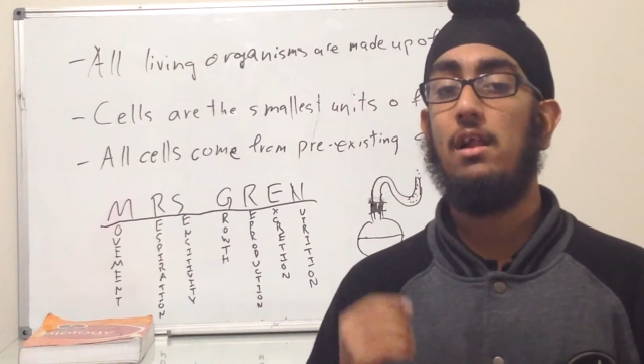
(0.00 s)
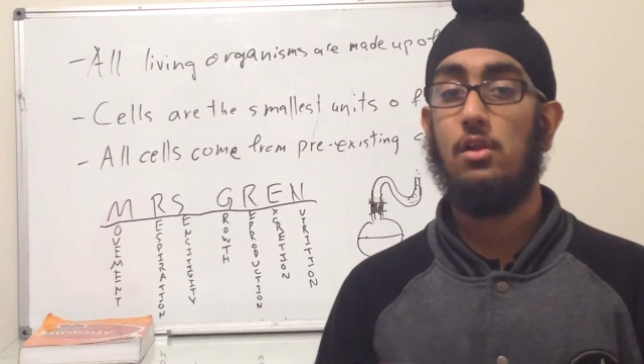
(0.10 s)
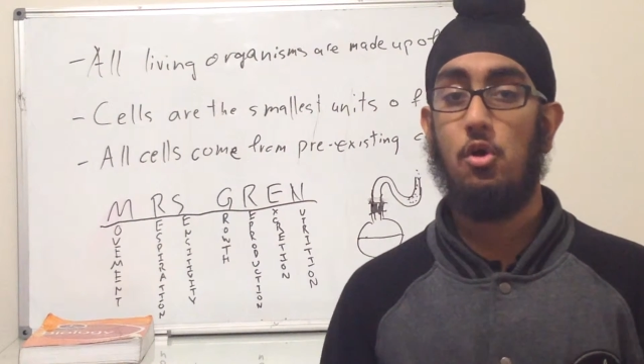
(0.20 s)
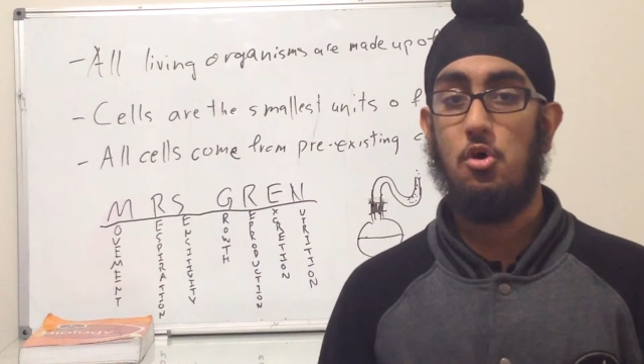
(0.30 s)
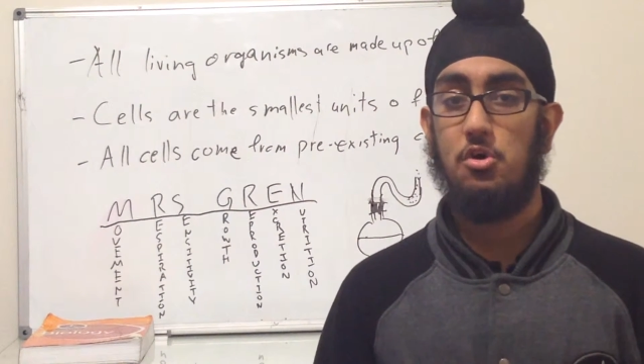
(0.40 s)

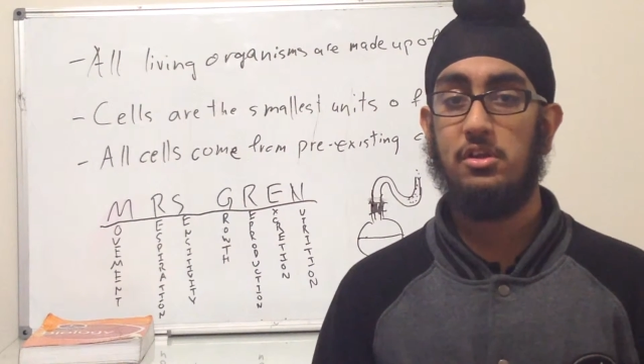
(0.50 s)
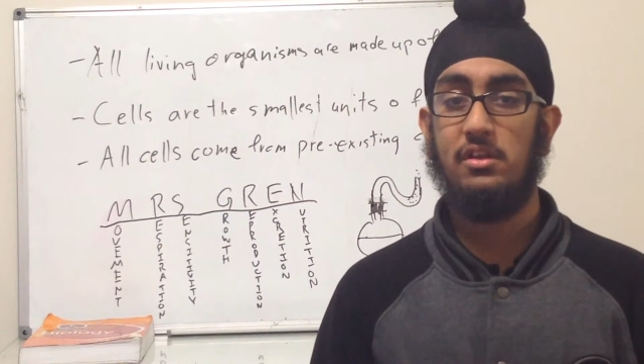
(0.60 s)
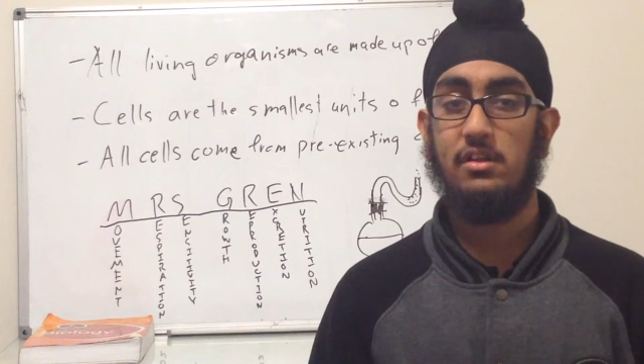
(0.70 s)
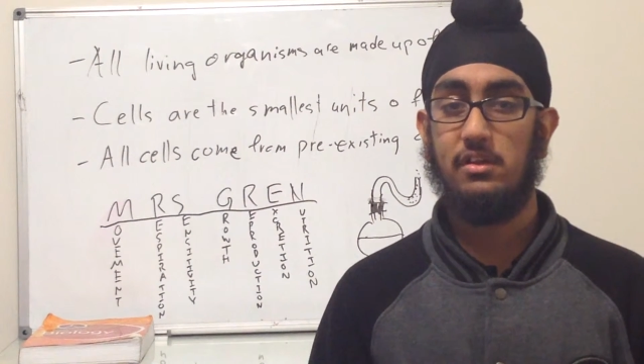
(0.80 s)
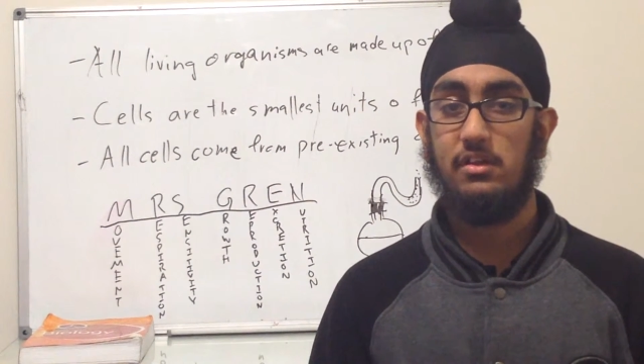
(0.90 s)

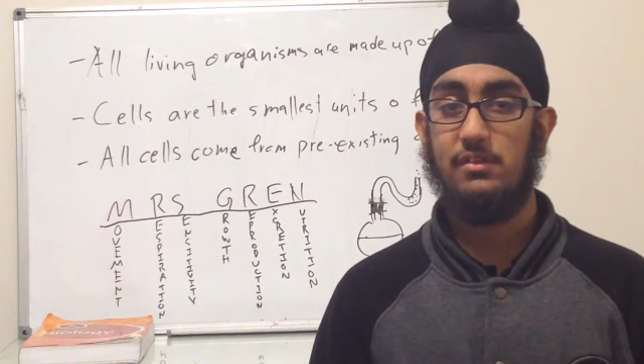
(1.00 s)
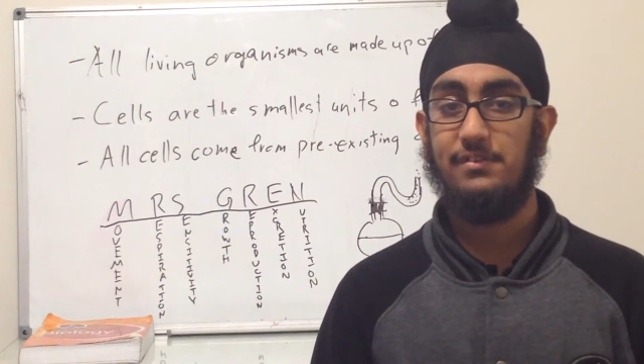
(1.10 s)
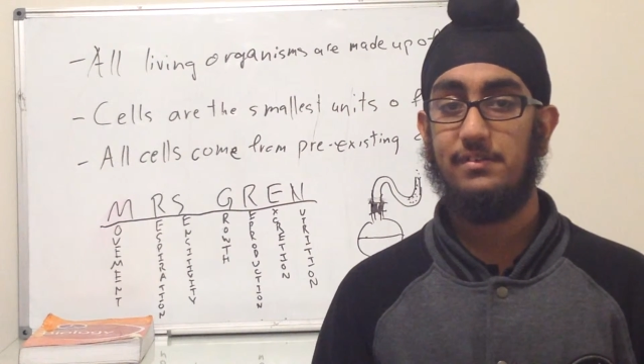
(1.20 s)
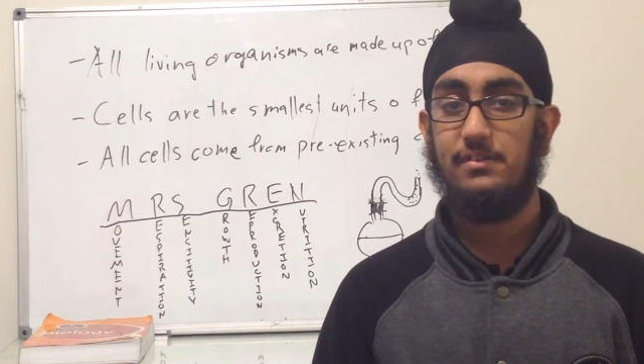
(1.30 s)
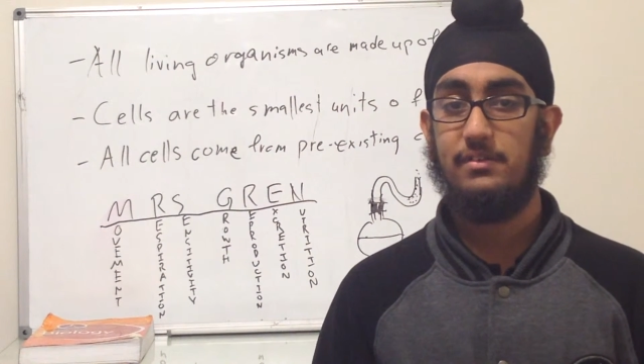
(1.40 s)
alone,
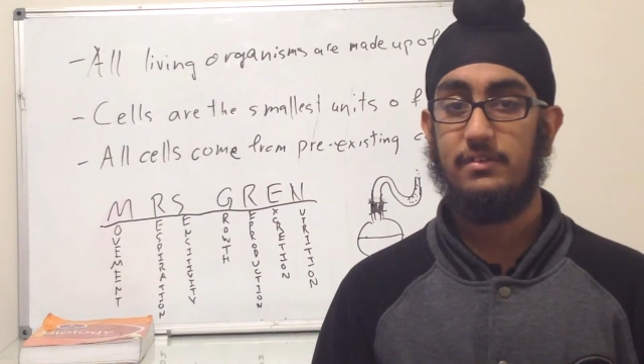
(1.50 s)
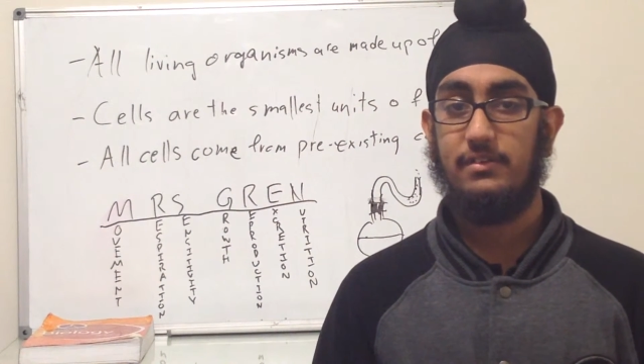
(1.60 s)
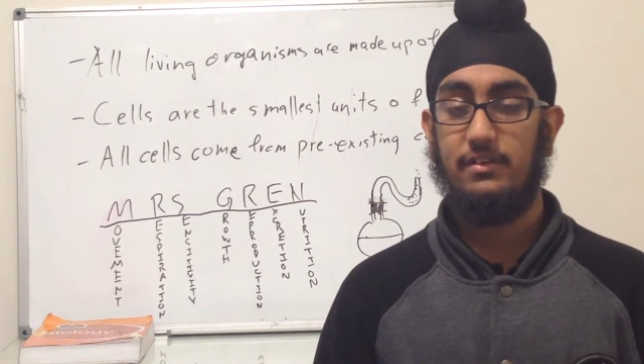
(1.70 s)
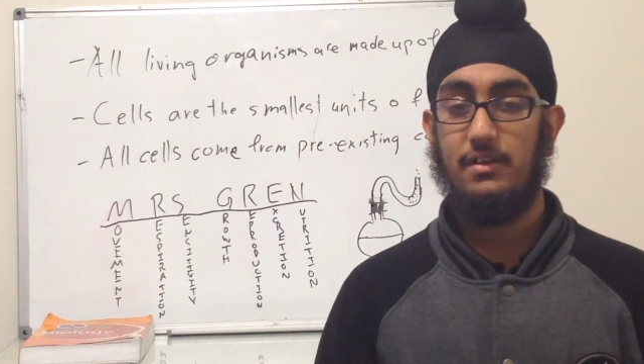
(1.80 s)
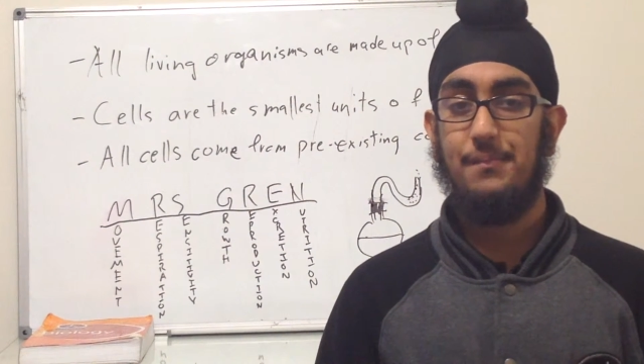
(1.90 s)

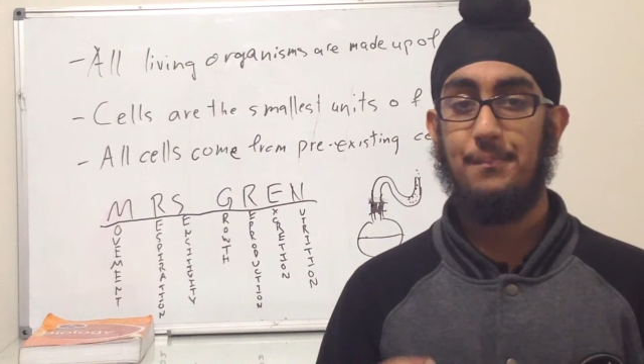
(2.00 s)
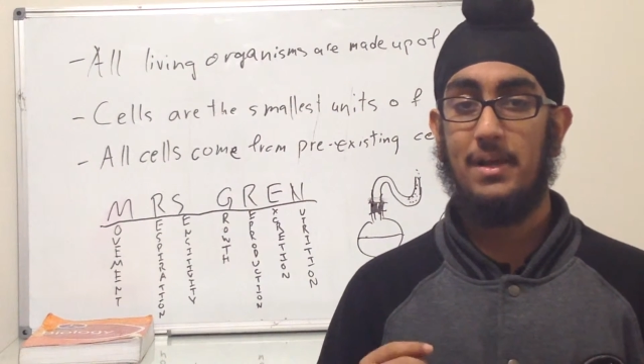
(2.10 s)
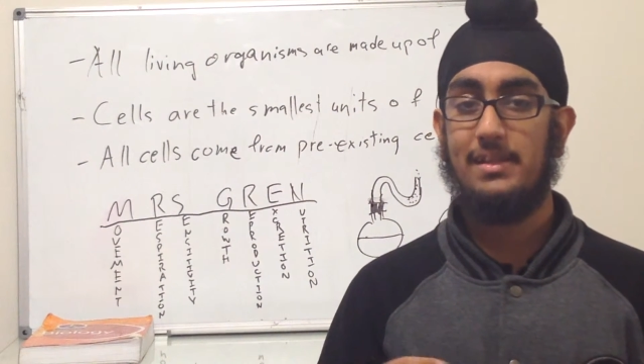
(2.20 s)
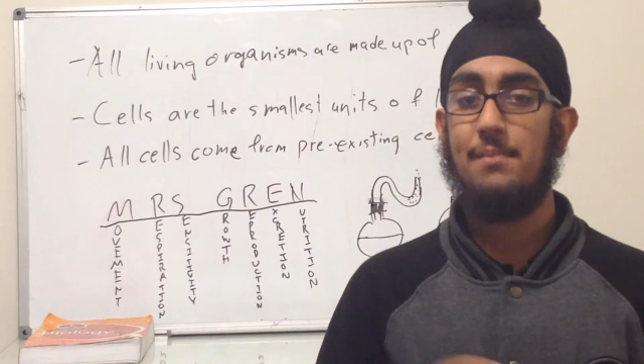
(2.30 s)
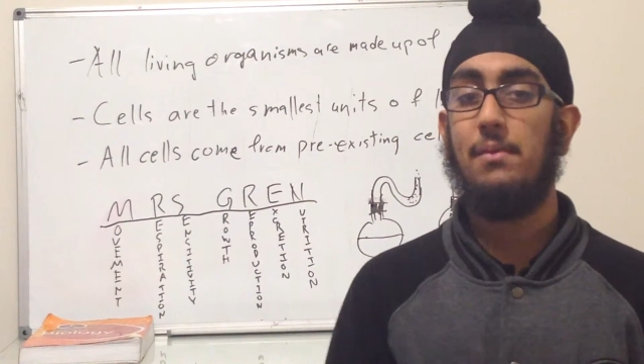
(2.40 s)

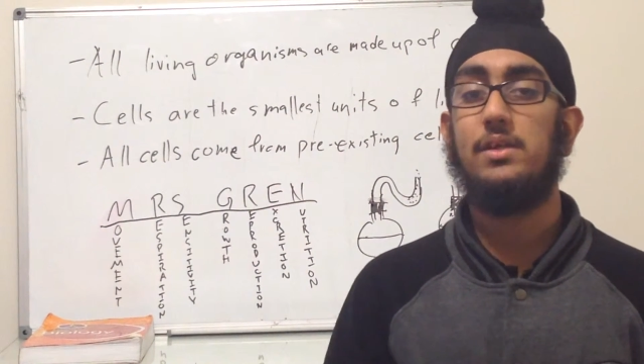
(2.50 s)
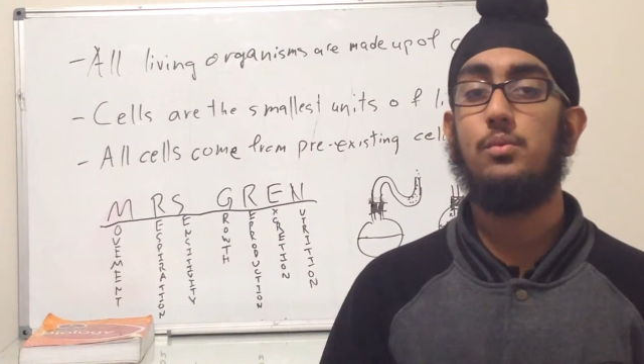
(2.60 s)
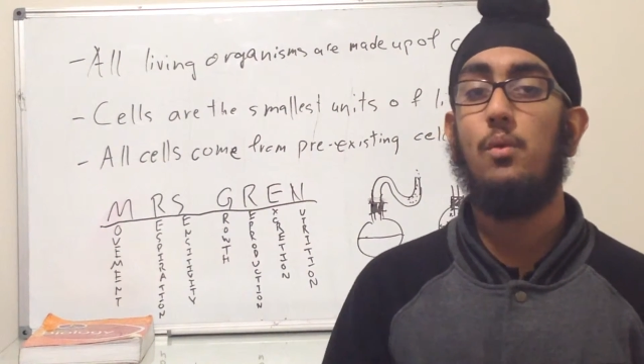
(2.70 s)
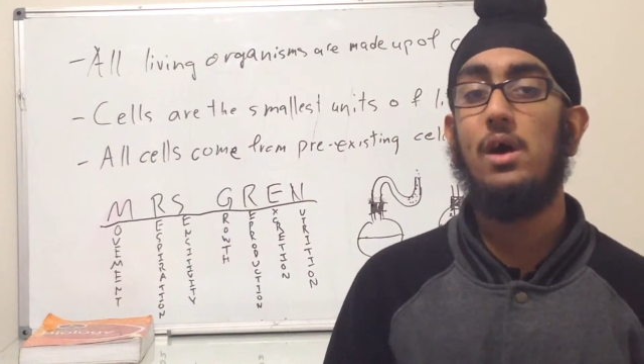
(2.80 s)
but they must